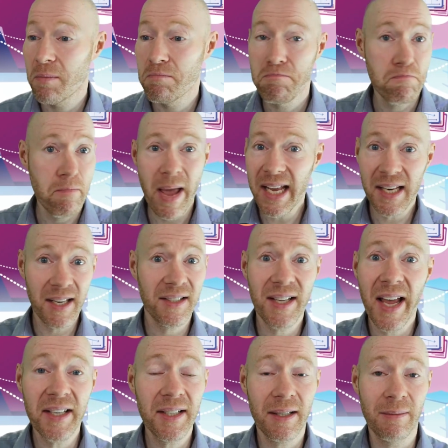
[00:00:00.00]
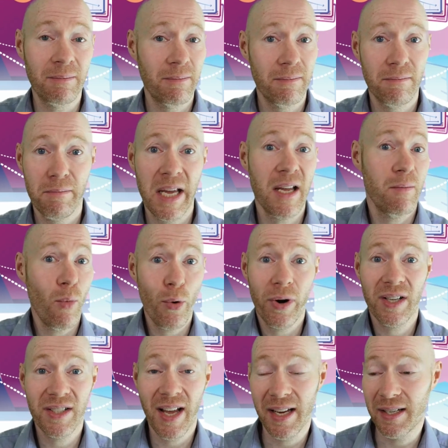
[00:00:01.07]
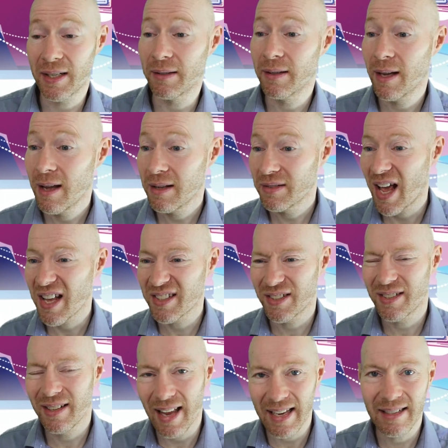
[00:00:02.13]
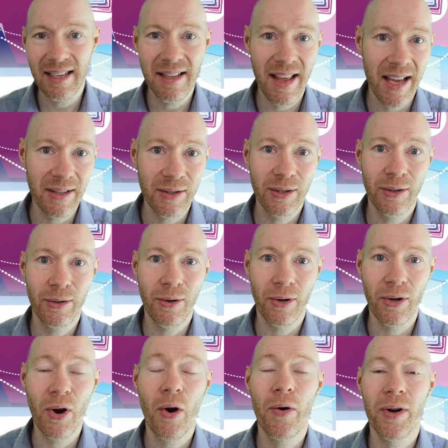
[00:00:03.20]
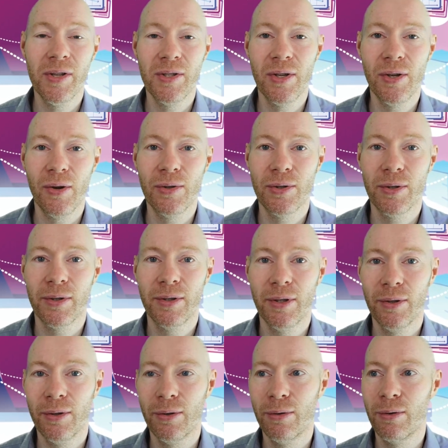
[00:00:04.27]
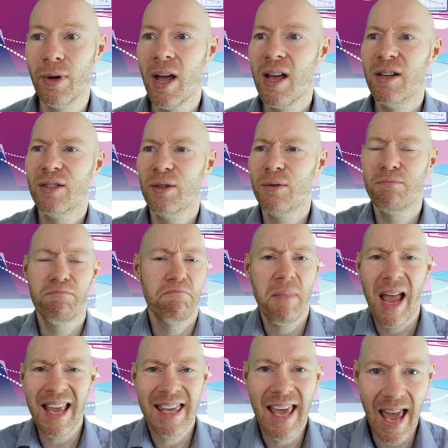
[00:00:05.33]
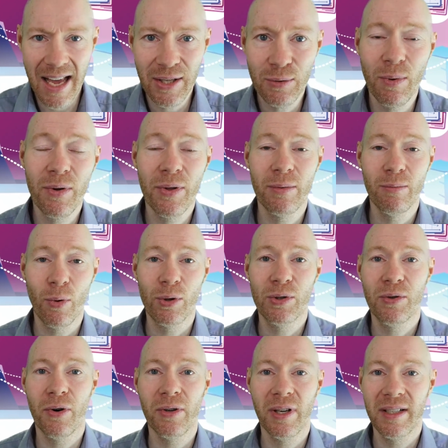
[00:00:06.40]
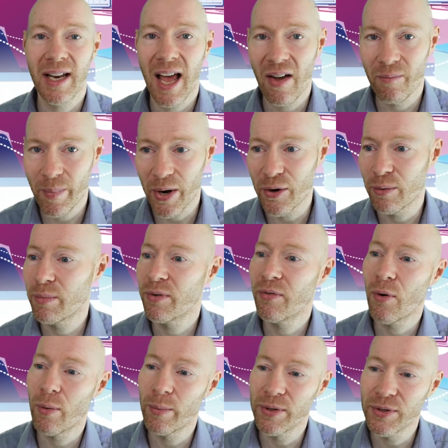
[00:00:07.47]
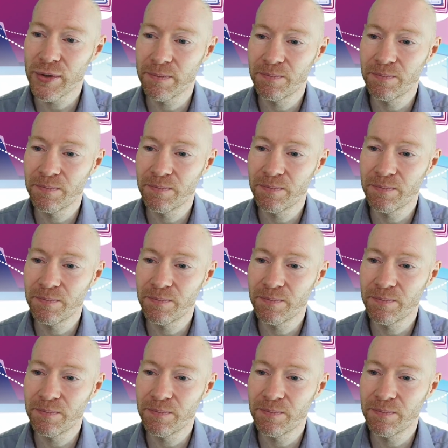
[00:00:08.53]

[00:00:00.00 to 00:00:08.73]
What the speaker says: make it exciting, make it more exciting. That's likely then to encourage the user to engage with it more strongly, to have better performance.